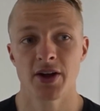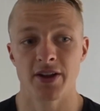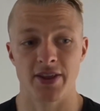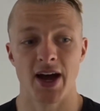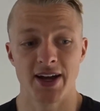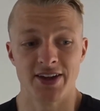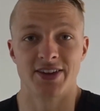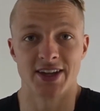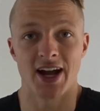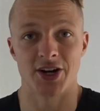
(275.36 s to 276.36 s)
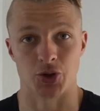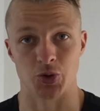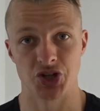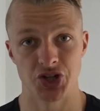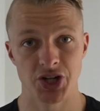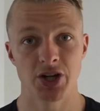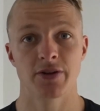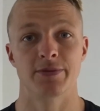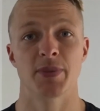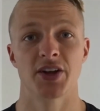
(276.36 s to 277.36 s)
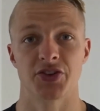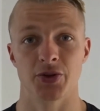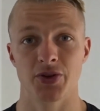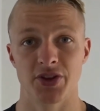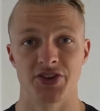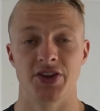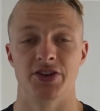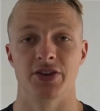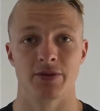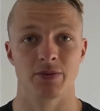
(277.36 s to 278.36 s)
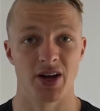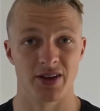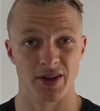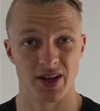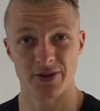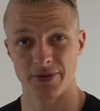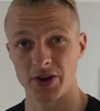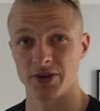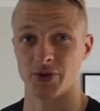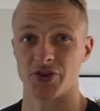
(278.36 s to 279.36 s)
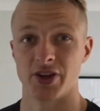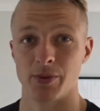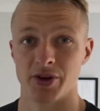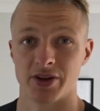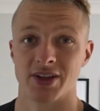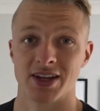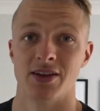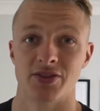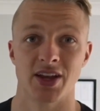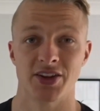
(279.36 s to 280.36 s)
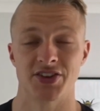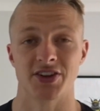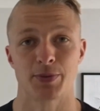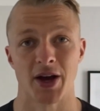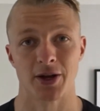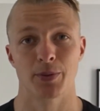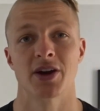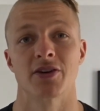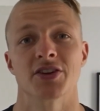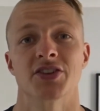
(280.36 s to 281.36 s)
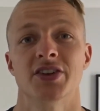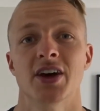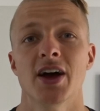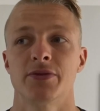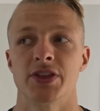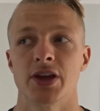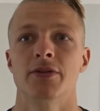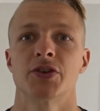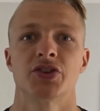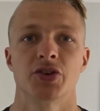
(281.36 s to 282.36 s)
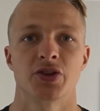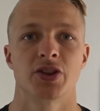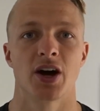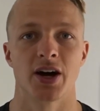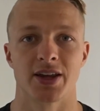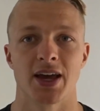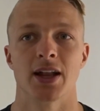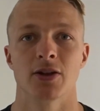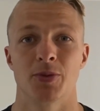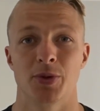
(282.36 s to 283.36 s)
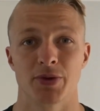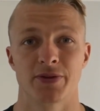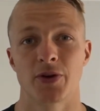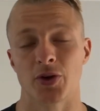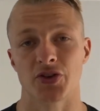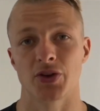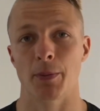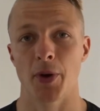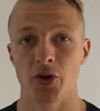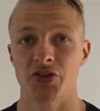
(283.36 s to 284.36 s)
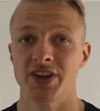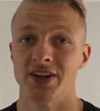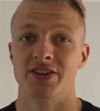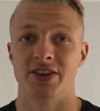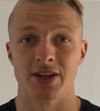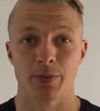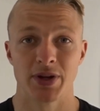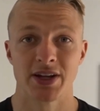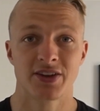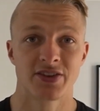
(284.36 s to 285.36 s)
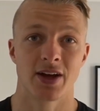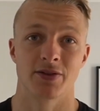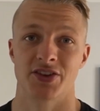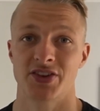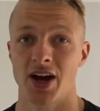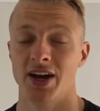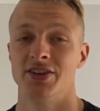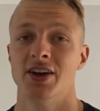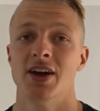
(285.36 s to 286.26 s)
that is the actual sheet of muscle that sits at the front of your stomach that gives that 6-pack appearance. The other two that I get a lot of people to focus on most is the obliques down the side.